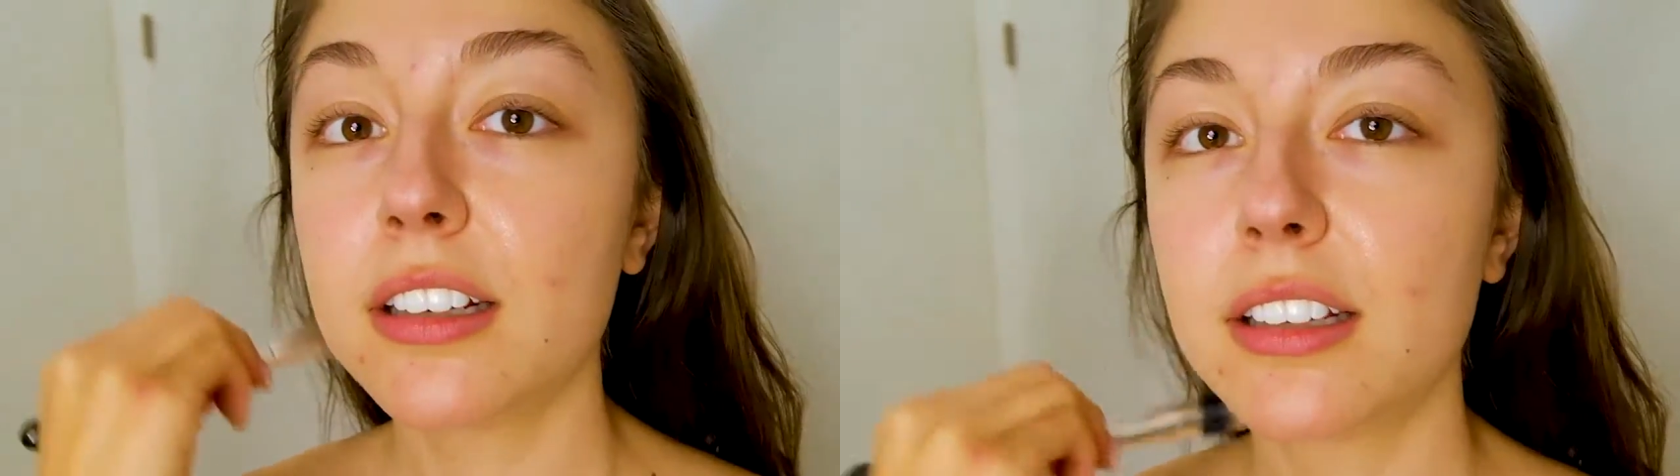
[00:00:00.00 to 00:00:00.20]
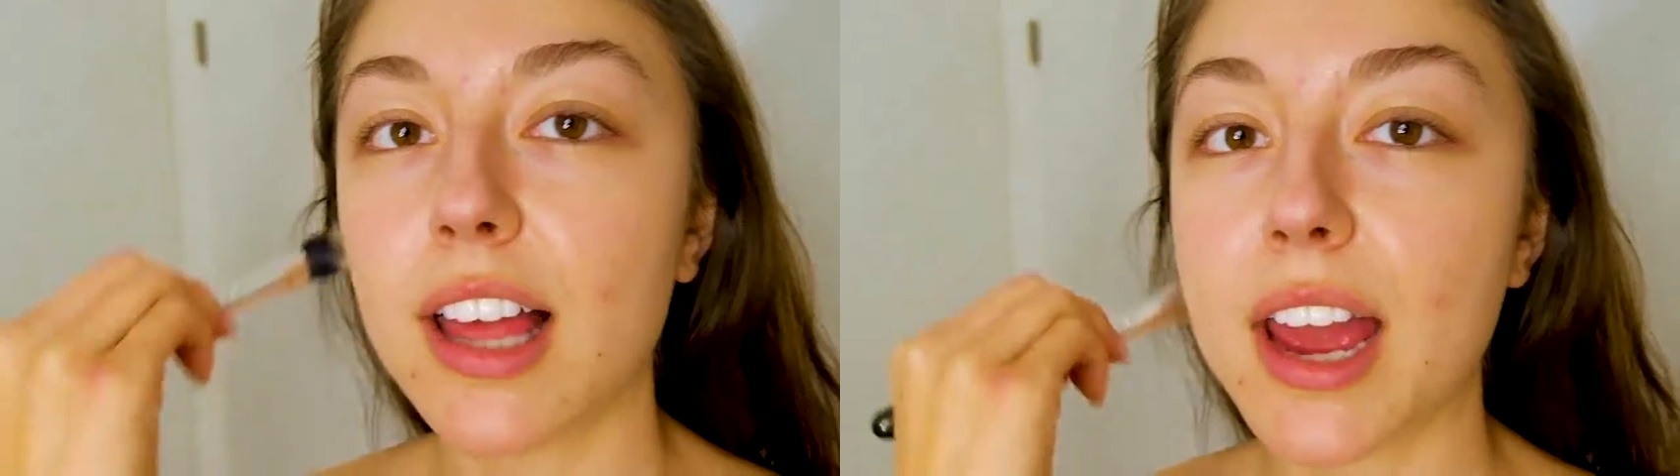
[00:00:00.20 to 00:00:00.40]

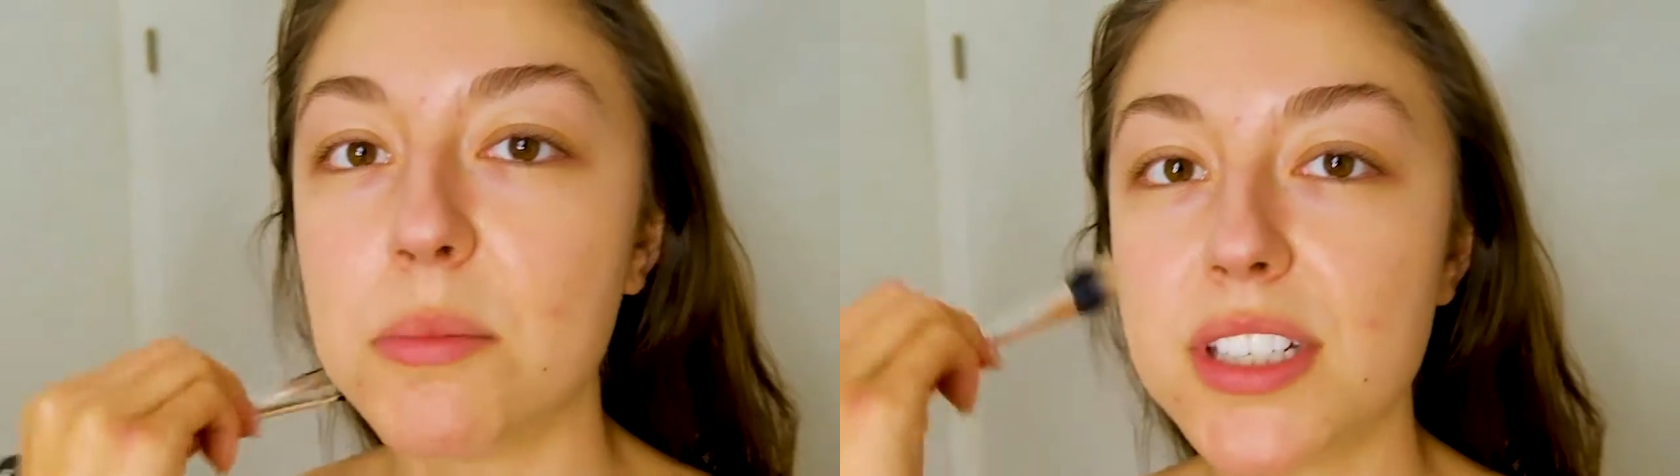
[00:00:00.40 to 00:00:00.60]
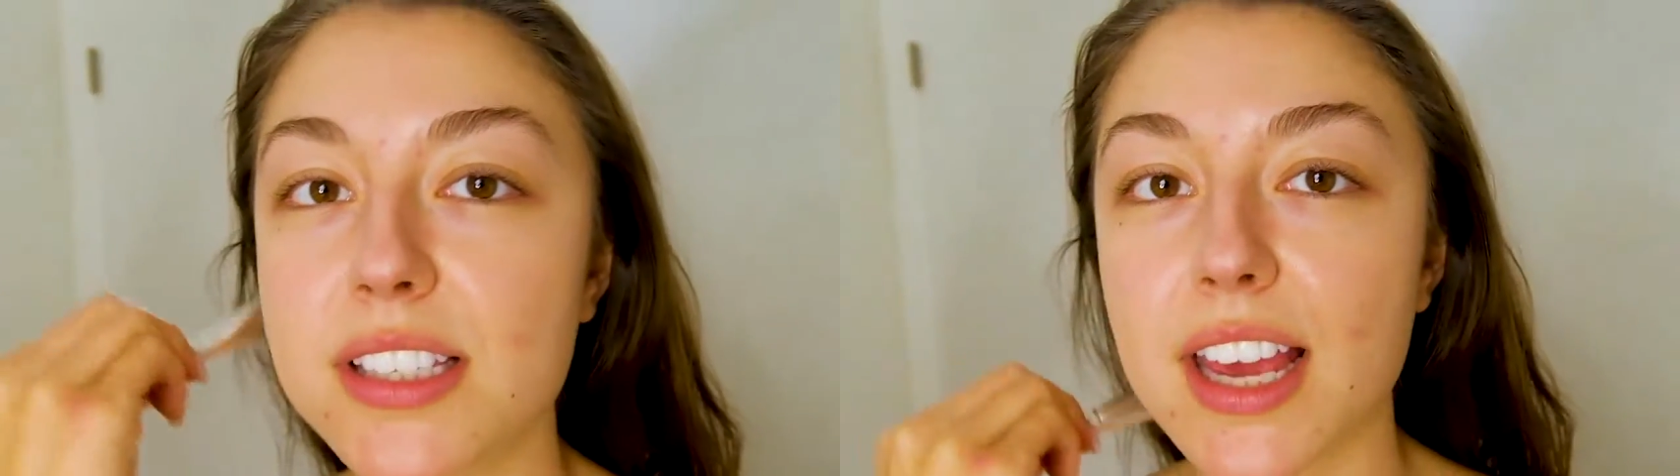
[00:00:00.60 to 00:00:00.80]

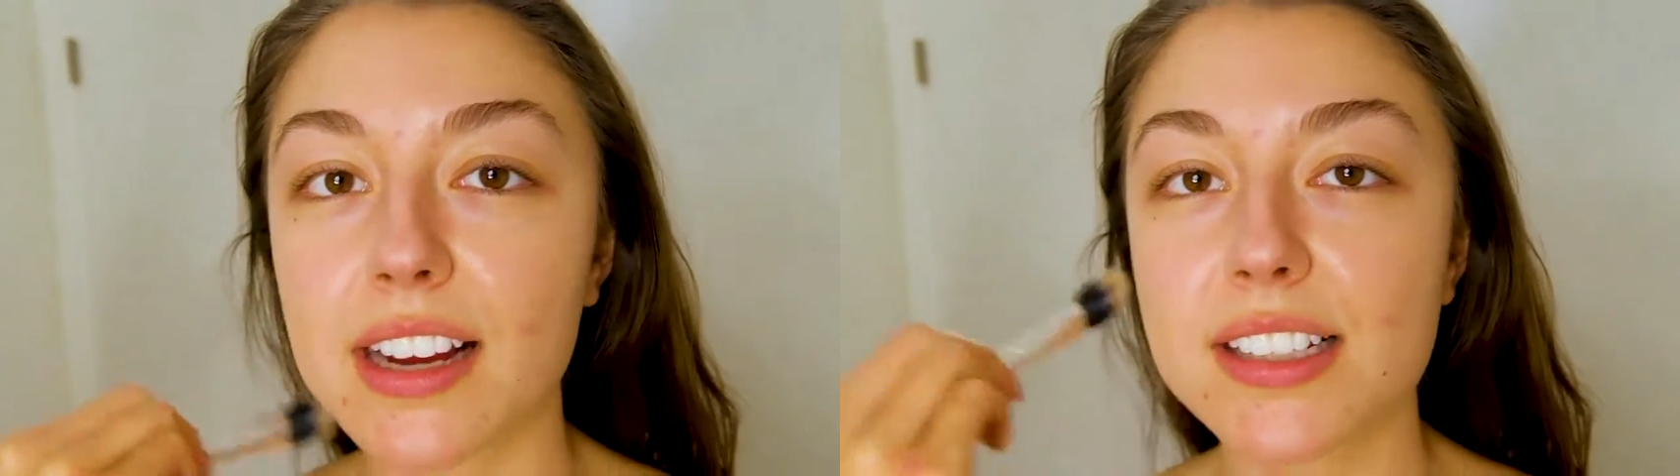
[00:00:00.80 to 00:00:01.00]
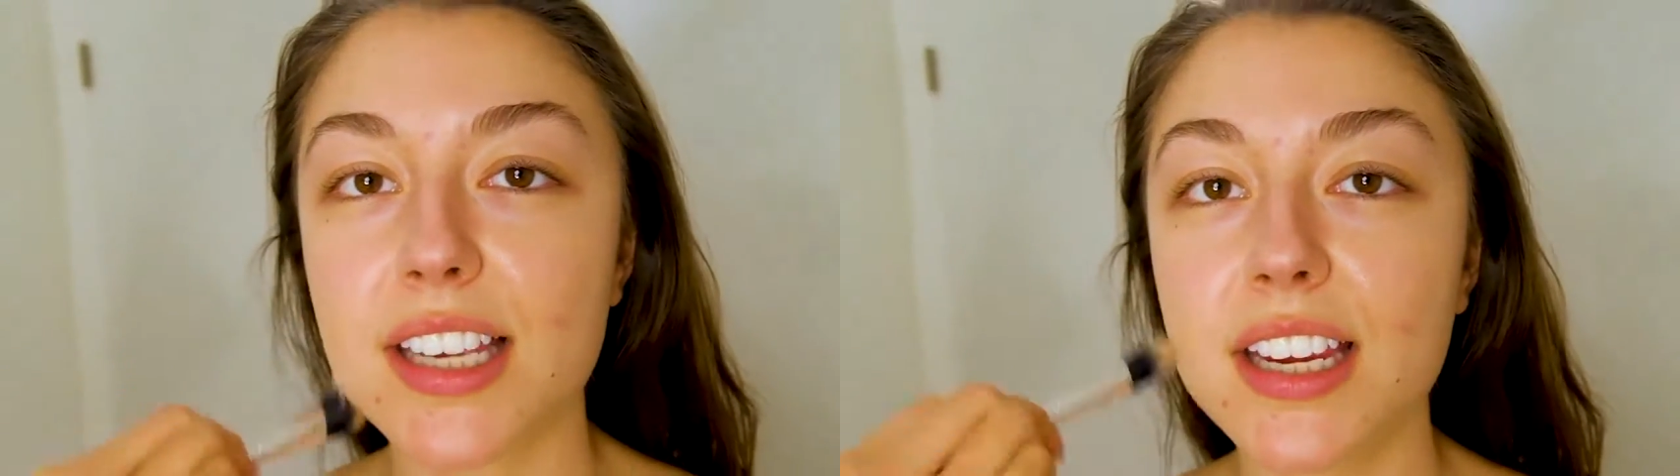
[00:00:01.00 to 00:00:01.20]
glam and
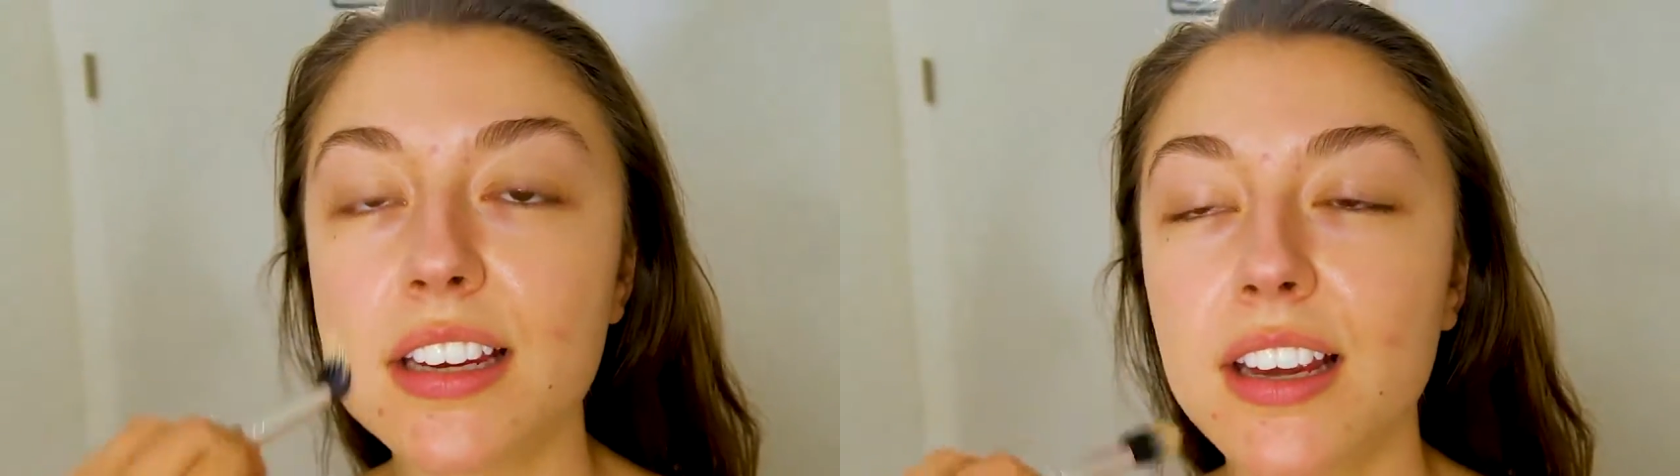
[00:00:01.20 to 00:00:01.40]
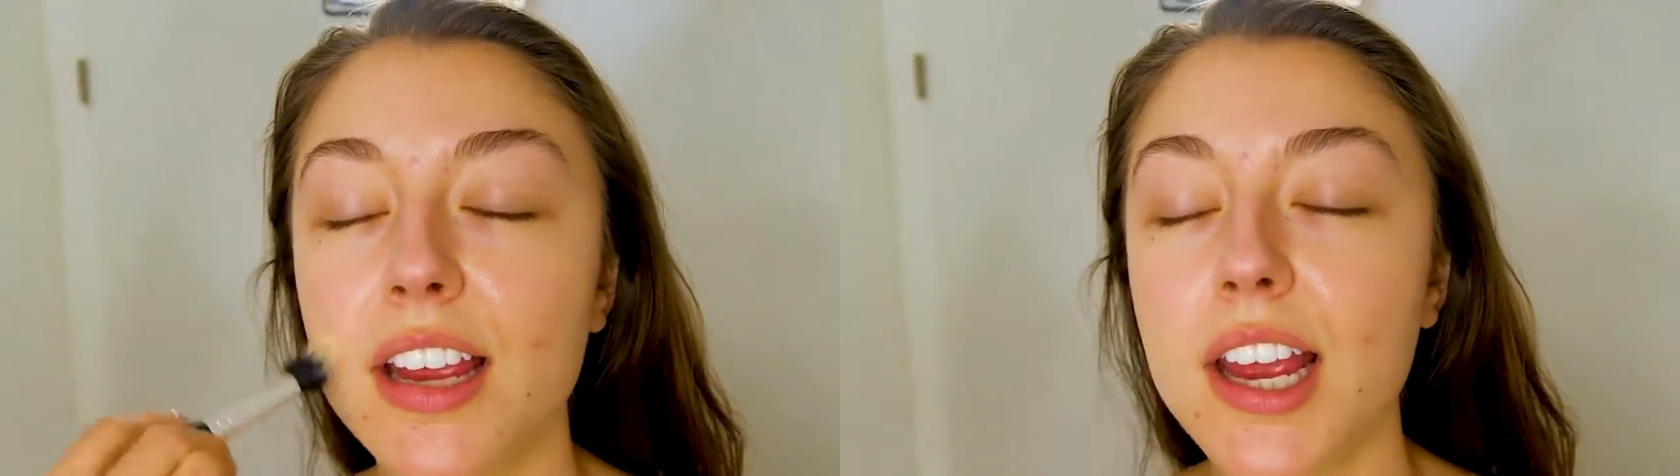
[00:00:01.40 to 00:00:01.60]
sexy,